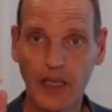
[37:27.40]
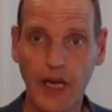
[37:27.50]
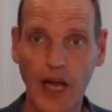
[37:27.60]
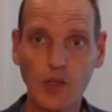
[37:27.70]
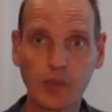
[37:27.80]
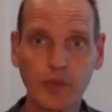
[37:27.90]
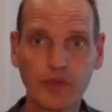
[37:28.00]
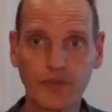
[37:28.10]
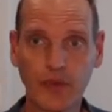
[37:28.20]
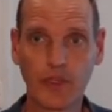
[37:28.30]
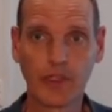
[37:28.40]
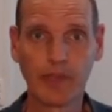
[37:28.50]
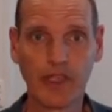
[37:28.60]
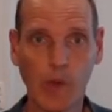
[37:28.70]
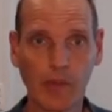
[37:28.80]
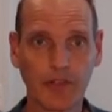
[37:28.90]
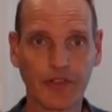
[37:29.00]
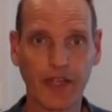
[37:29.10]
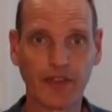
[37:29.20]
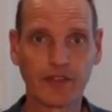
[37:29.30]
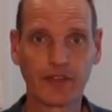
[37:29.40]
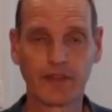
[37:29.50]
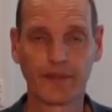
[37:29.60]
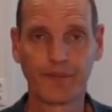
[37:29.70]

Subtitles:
output for the binomial test.